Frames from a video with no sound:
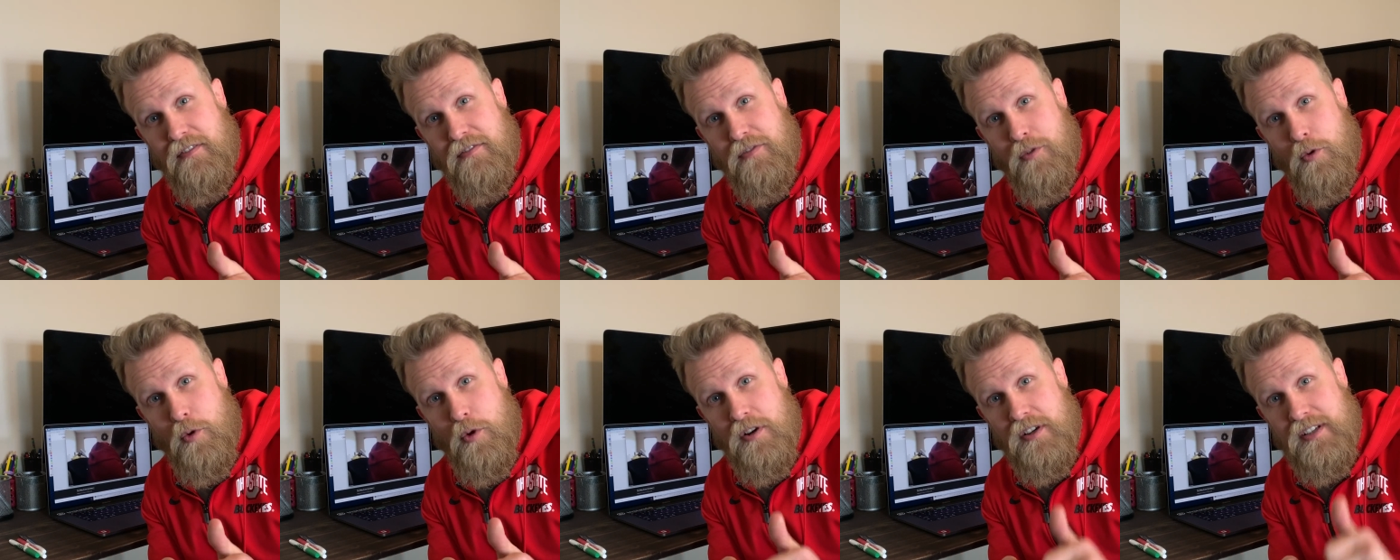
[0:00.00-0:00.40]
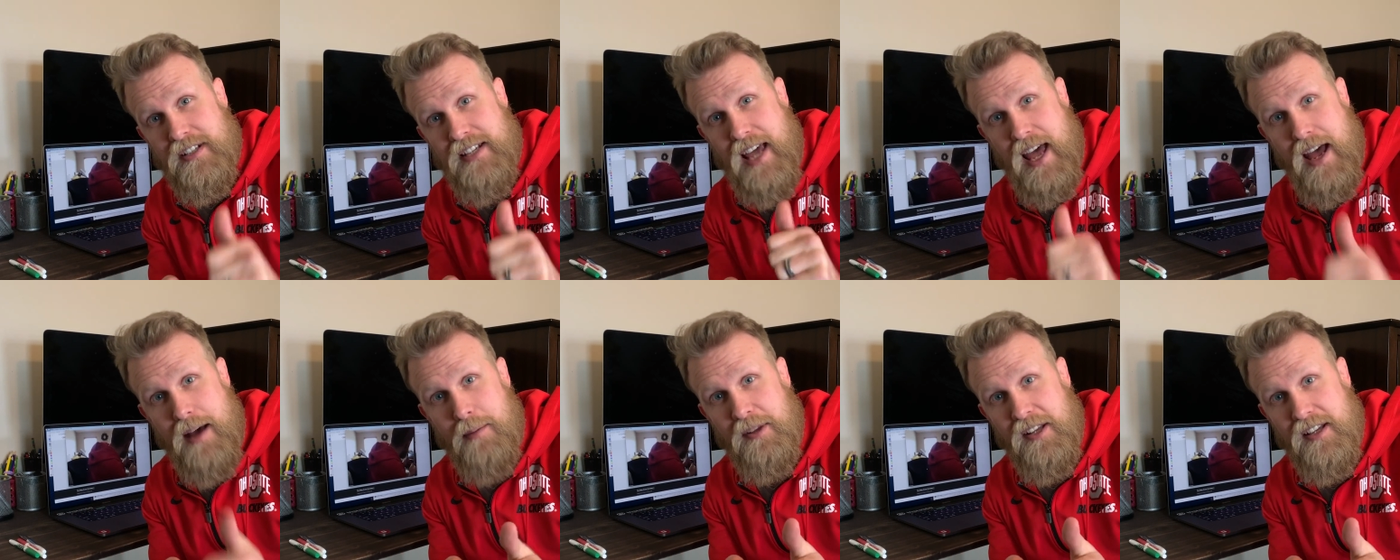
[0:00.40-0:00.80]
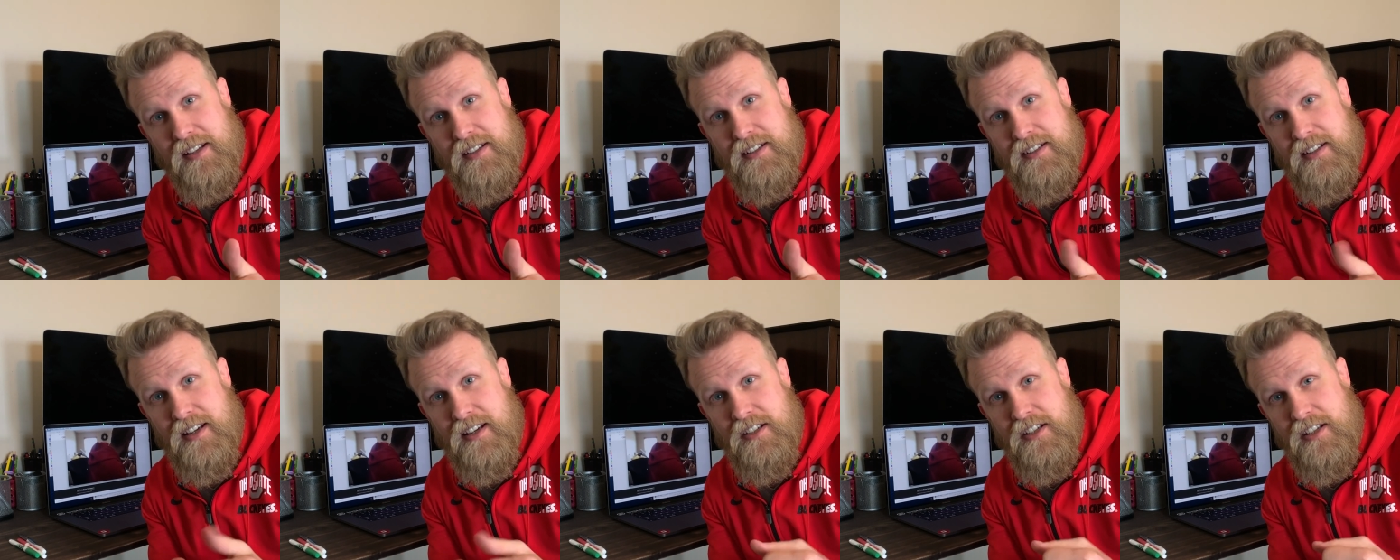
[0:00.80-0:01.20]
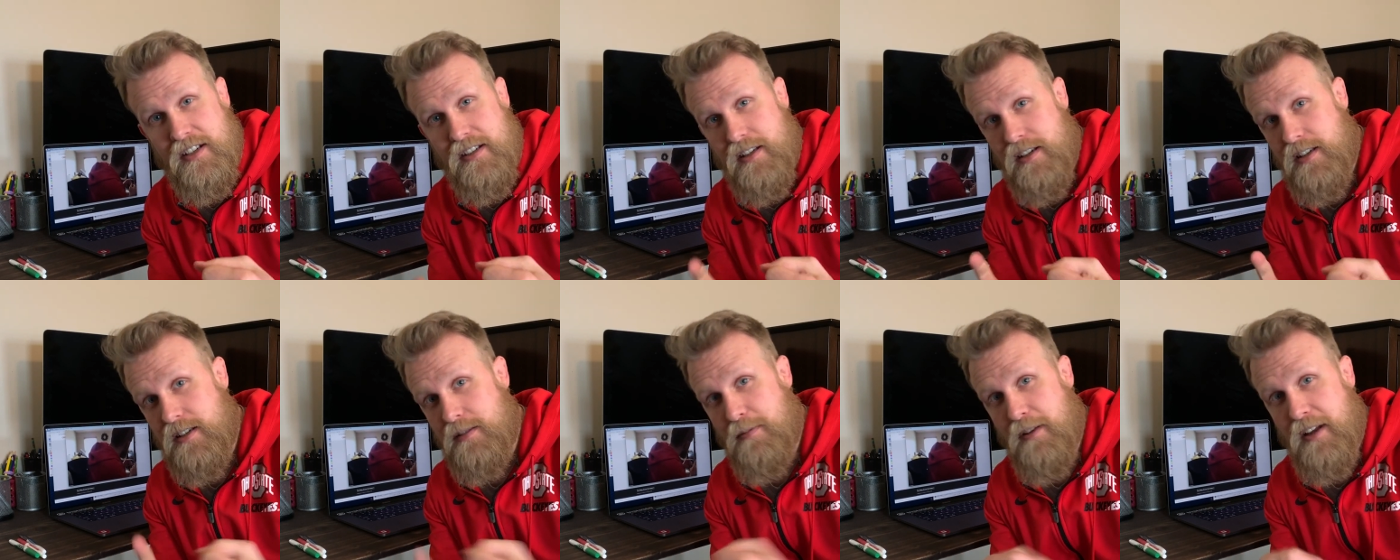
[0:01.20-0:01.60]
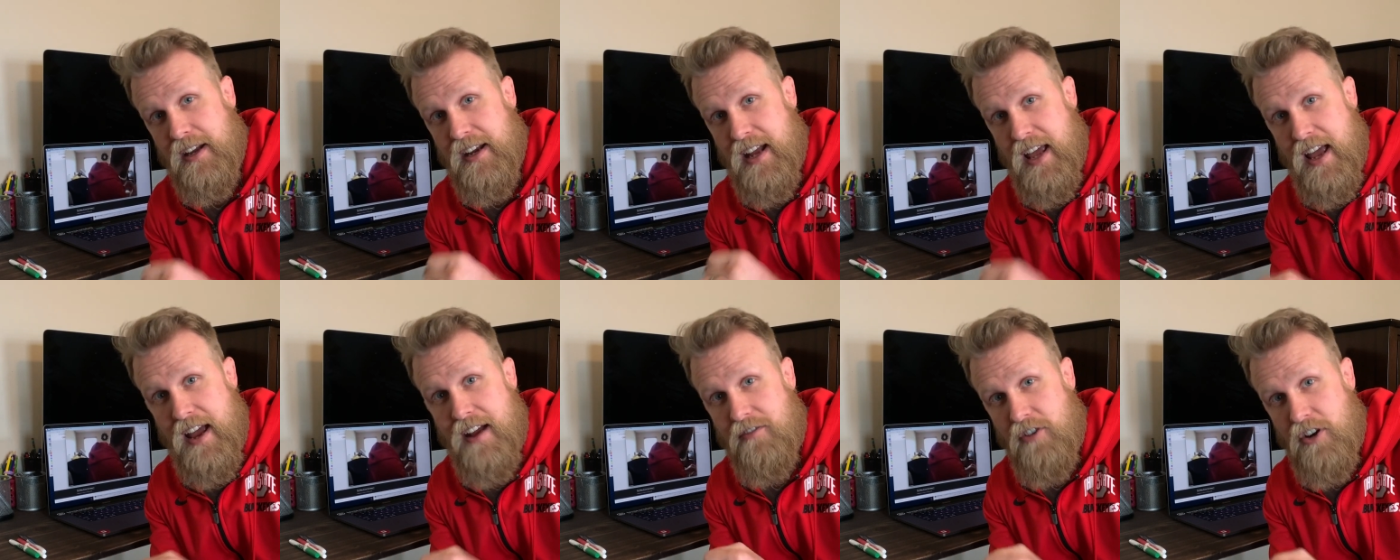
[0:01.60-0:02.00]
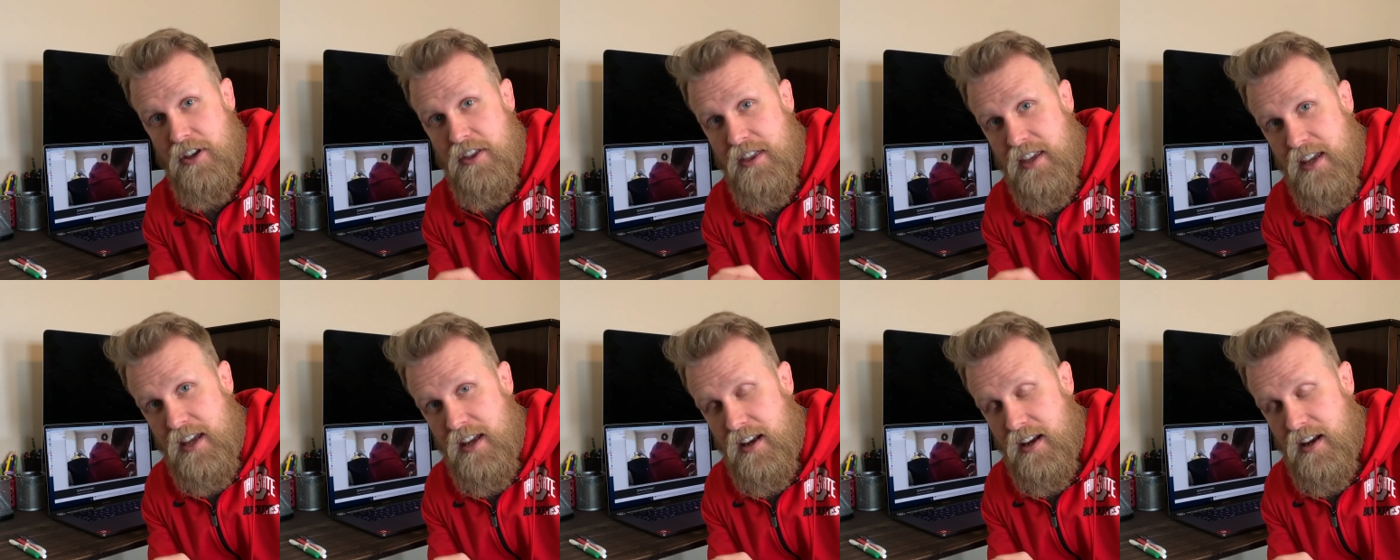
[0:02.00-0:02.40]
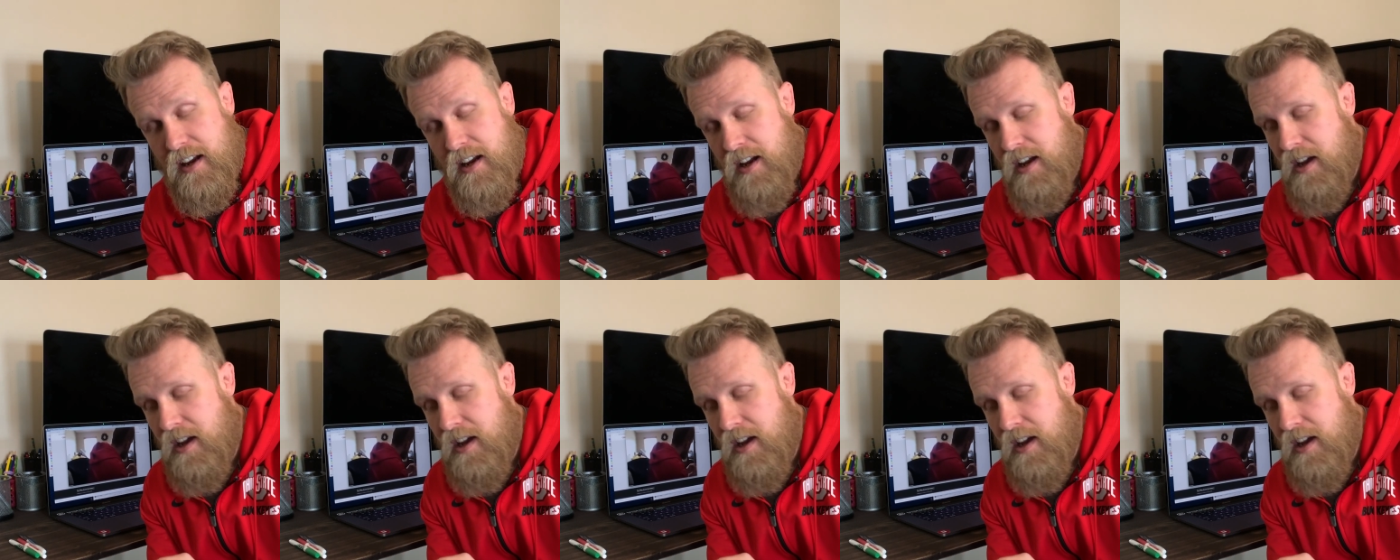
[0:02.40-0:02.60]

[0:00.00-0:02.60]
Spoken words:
for tablets, such as Explain Everything.